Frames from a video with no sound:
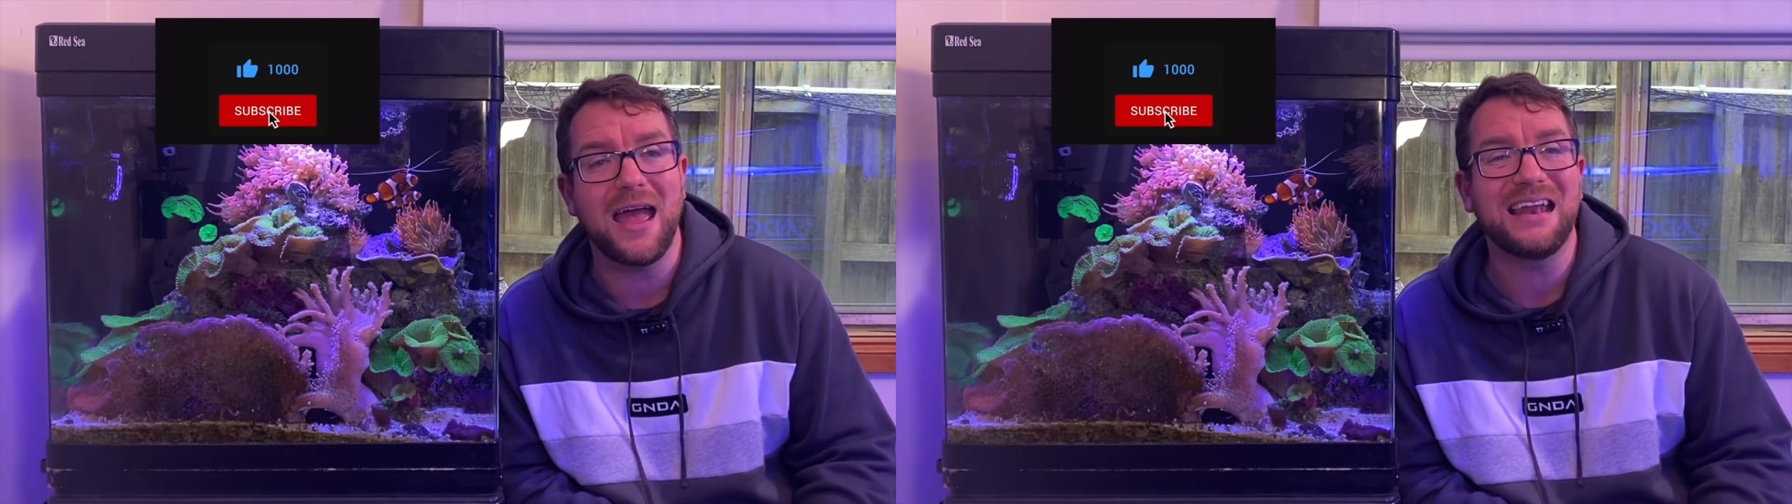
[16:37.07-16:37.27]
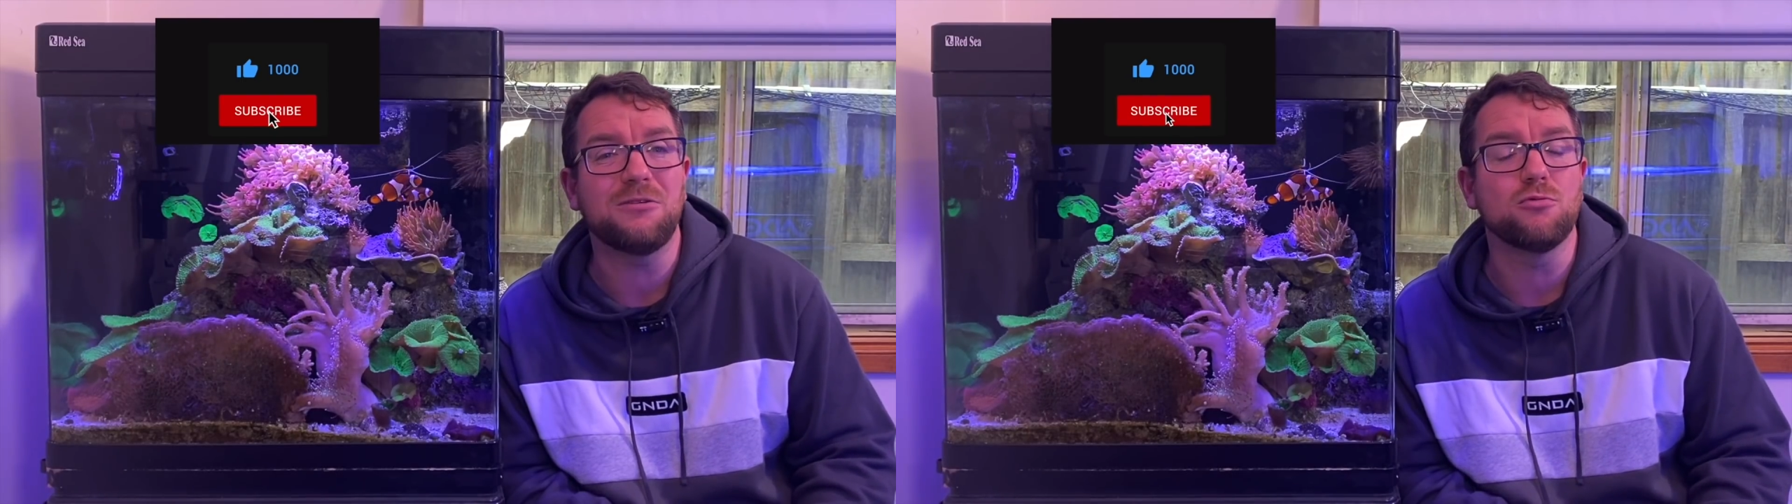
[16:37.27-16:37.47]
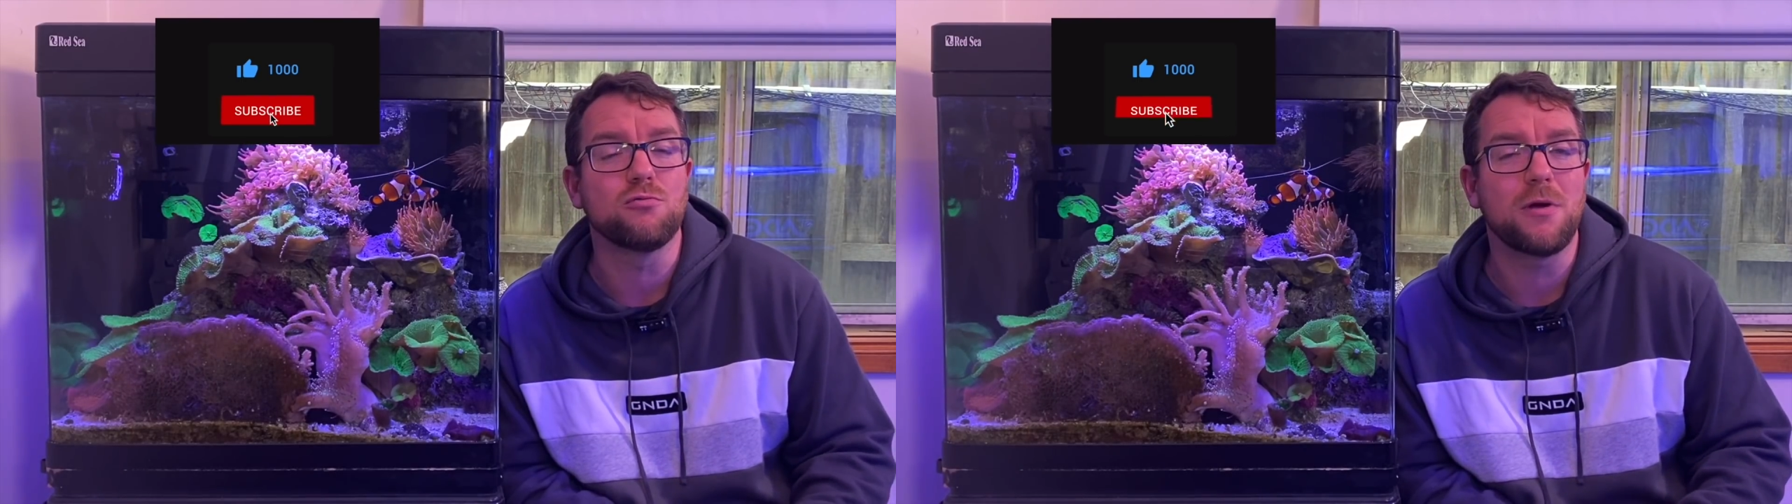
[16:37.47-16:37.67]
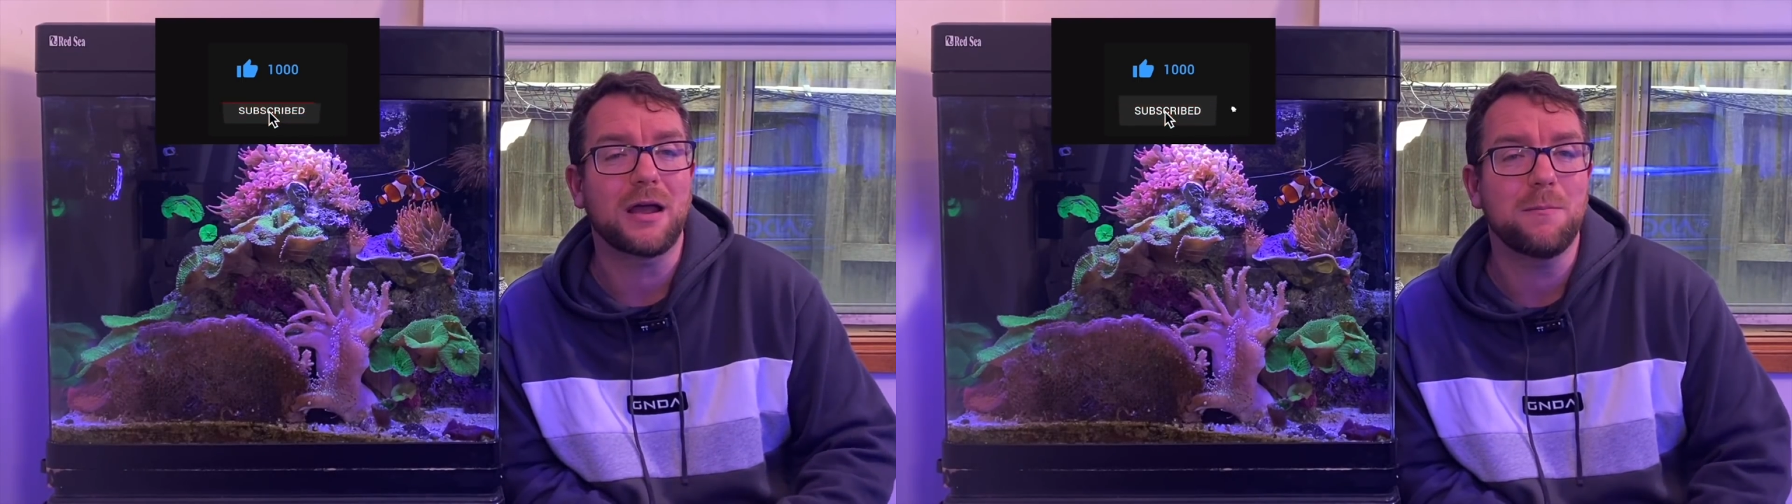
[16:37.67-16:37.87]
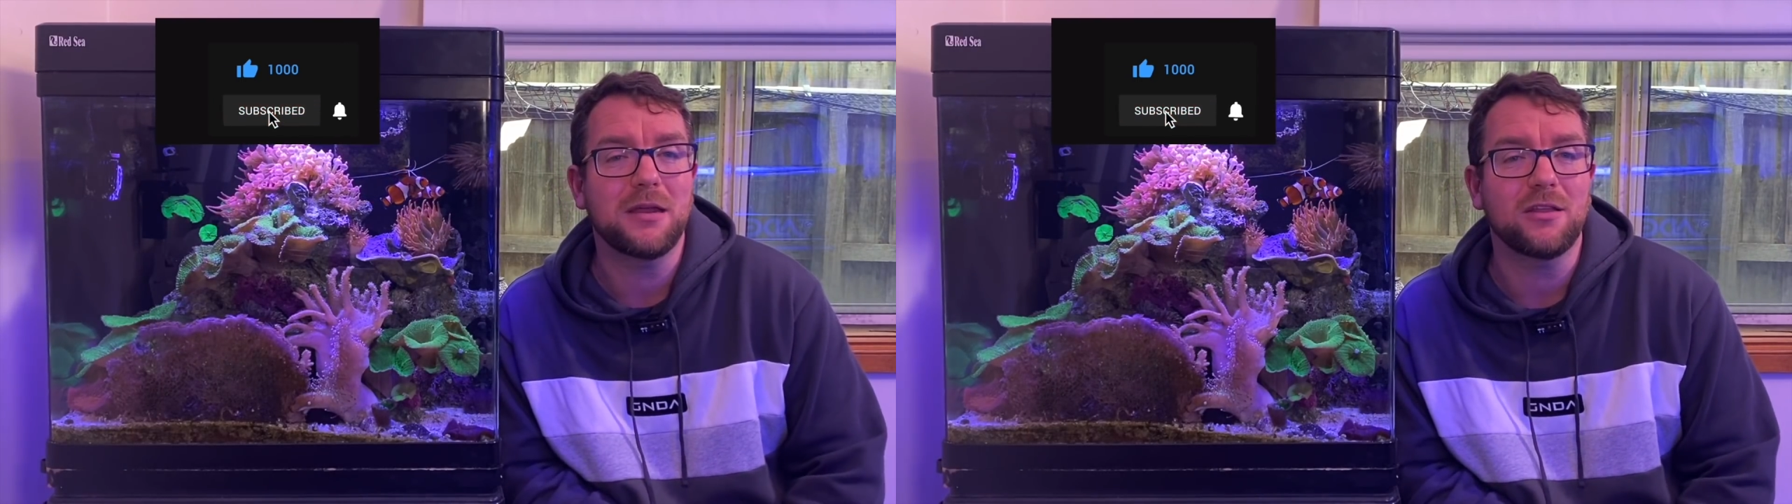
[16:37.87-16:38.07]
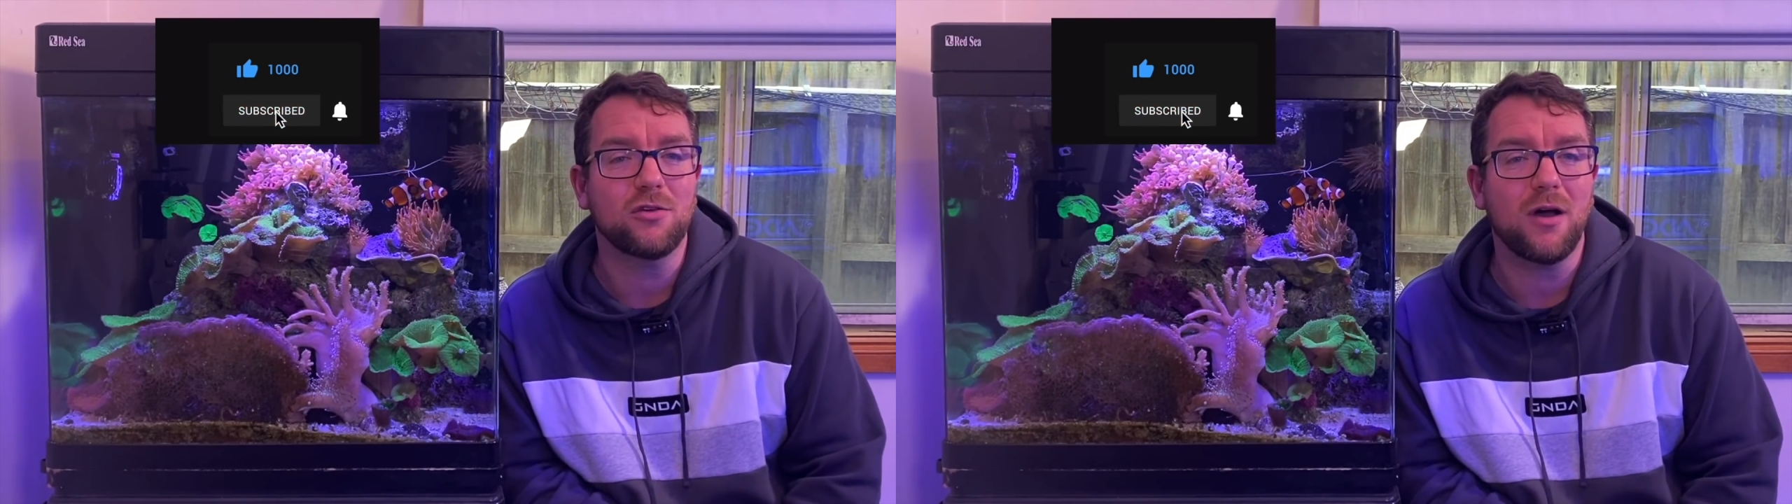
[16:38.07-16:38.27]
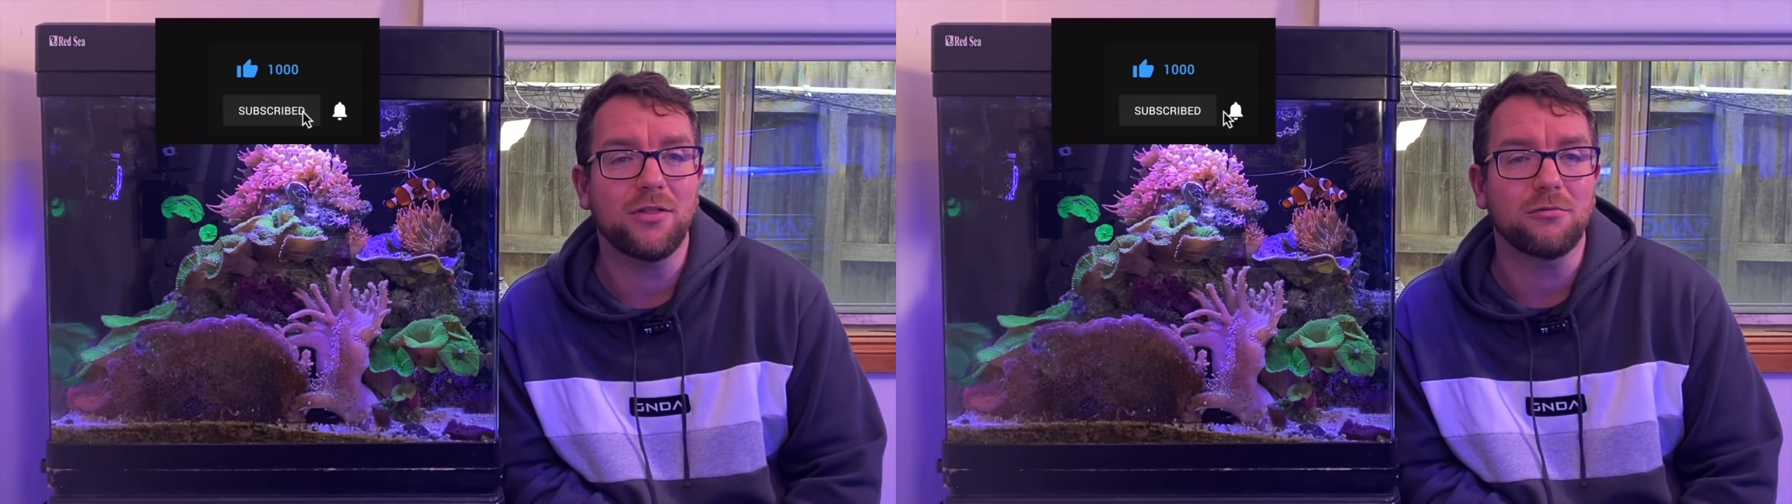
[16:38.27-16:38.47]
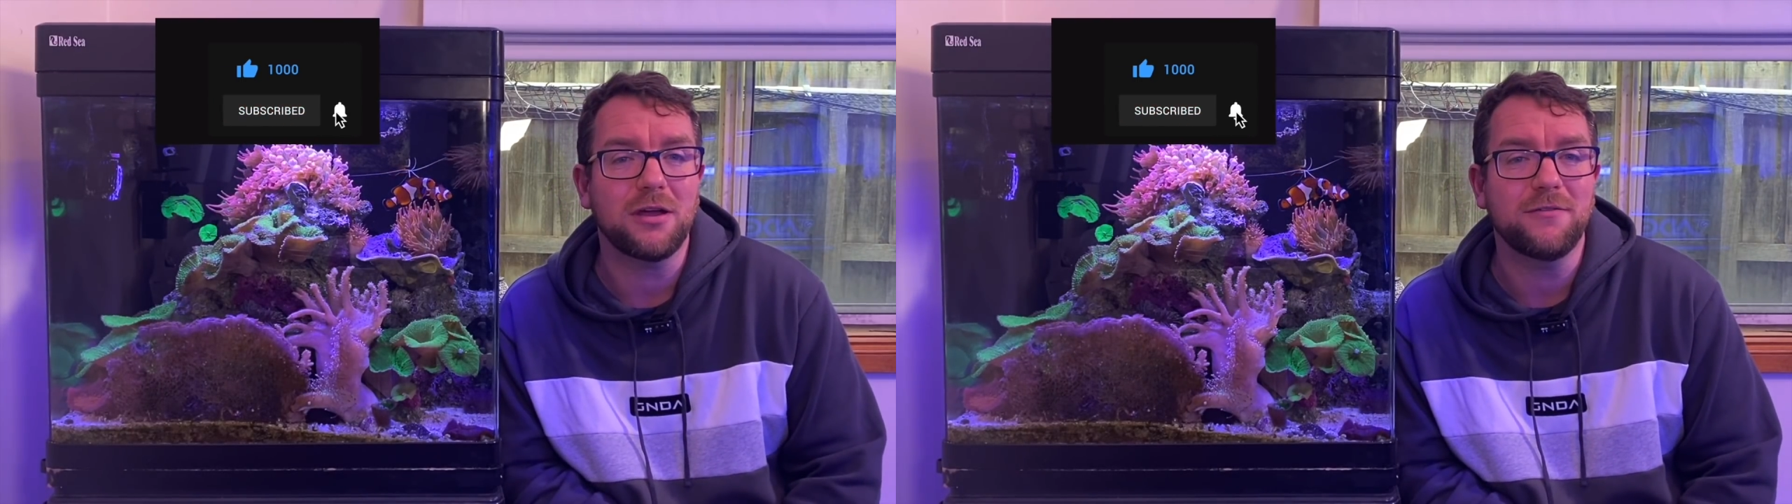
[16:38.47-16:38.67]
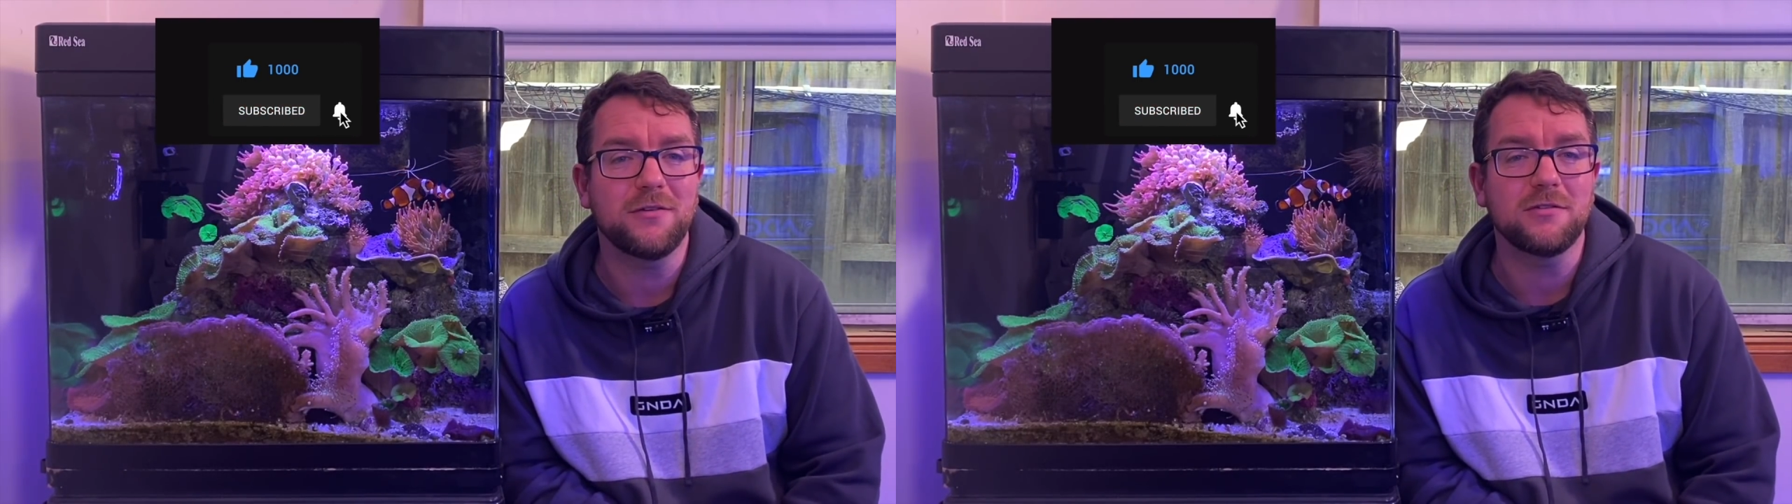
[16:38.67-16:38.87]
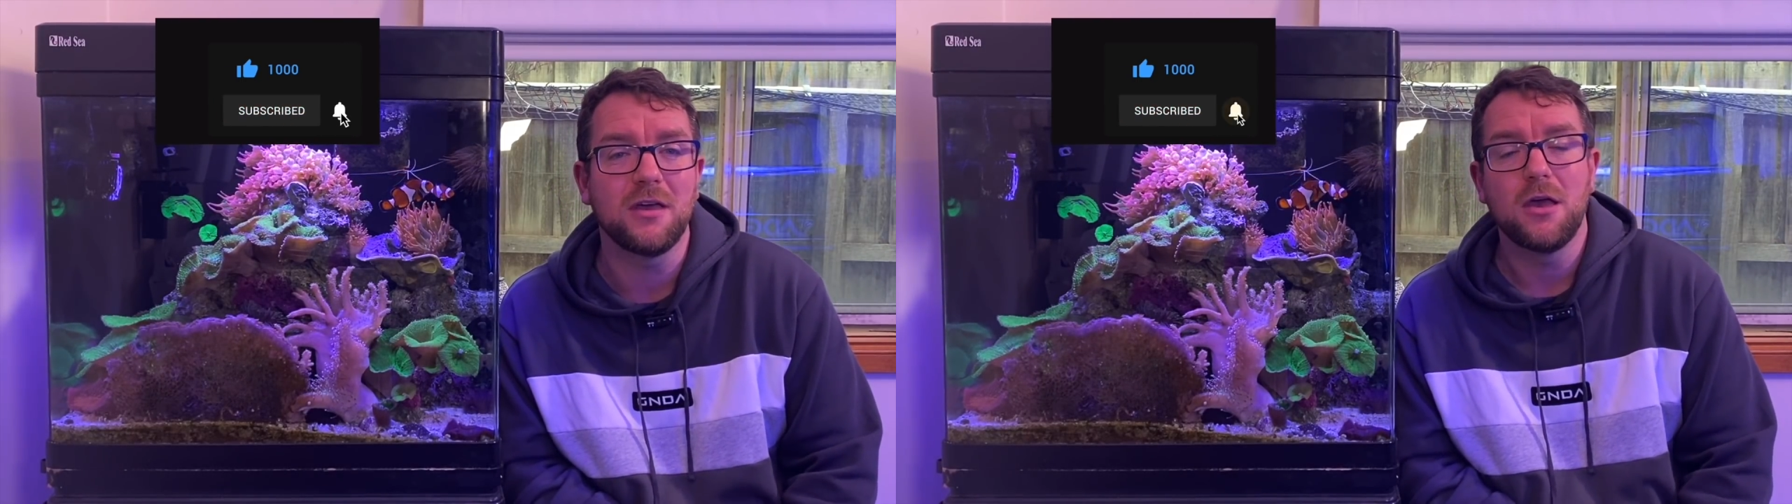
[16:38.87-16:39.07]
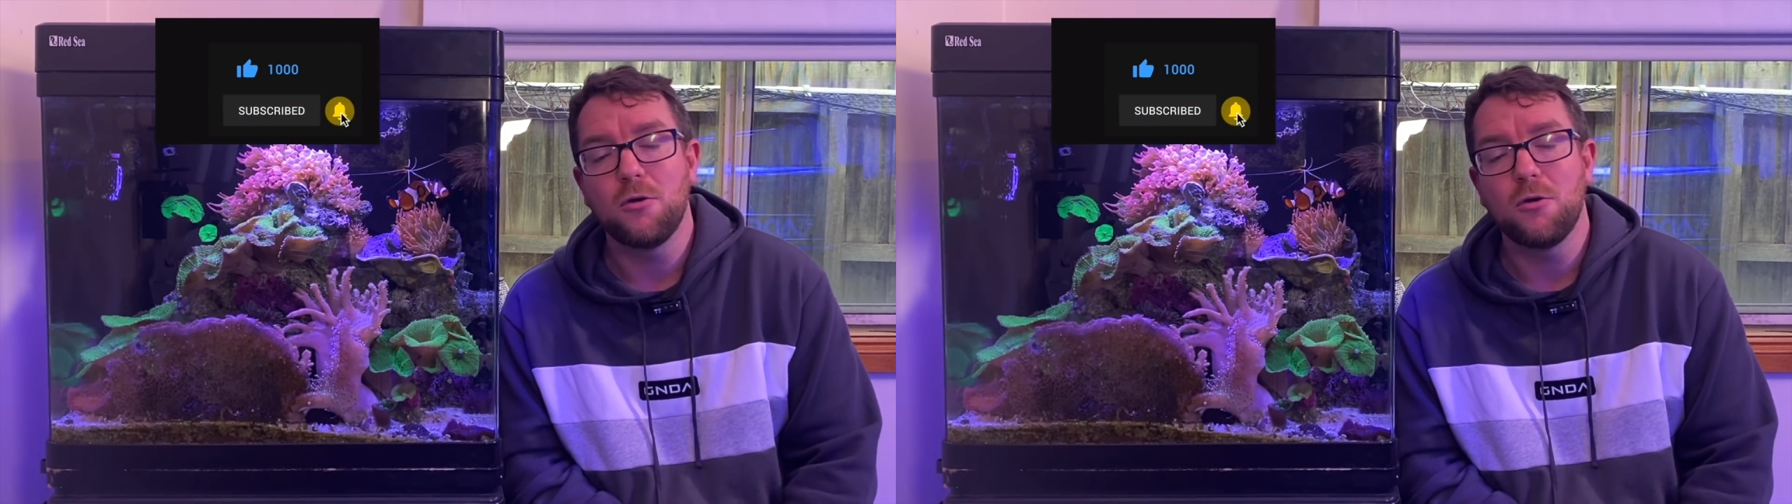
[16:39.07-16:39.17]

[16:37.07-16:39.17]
and it will recommend it to other reefers,